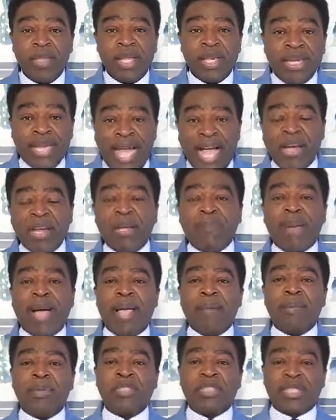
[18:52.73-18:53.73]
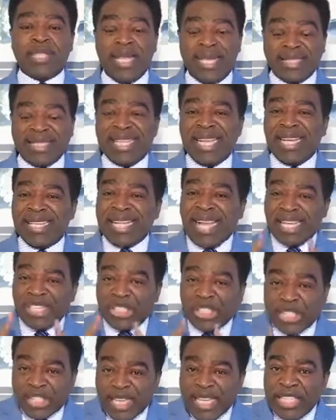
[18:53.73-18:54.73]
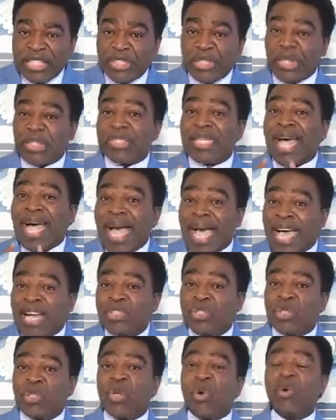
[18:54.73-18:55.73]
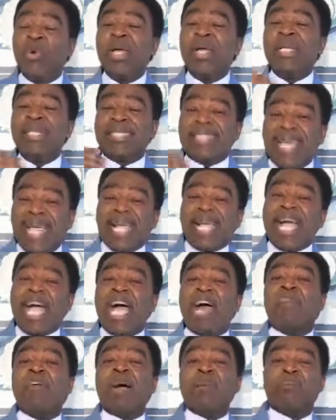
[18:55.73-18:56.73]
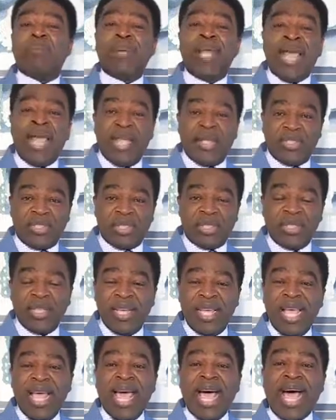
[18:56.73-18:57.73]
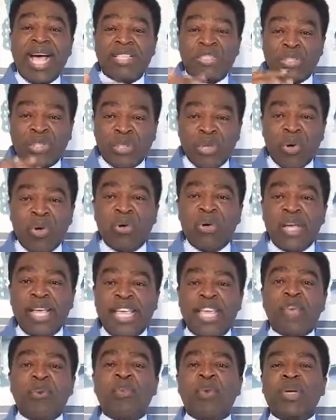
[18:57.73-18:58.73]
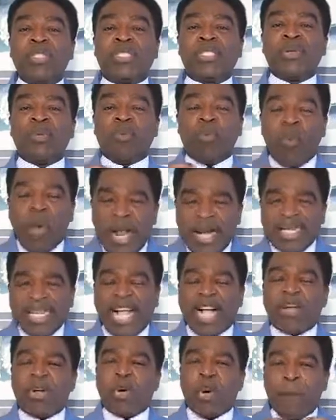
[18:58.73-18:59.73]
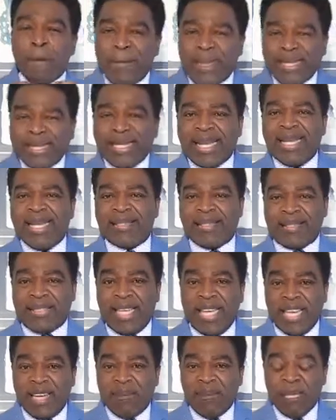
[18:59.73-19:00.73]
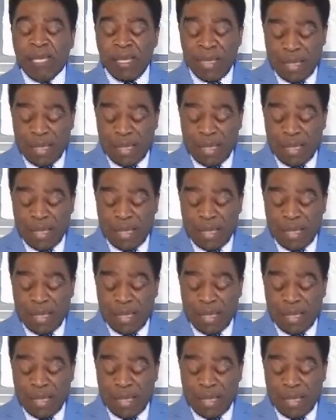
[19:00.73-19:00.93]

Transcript: Now the Bible says that Jesus had to take our place as though he was the one that committed a sin.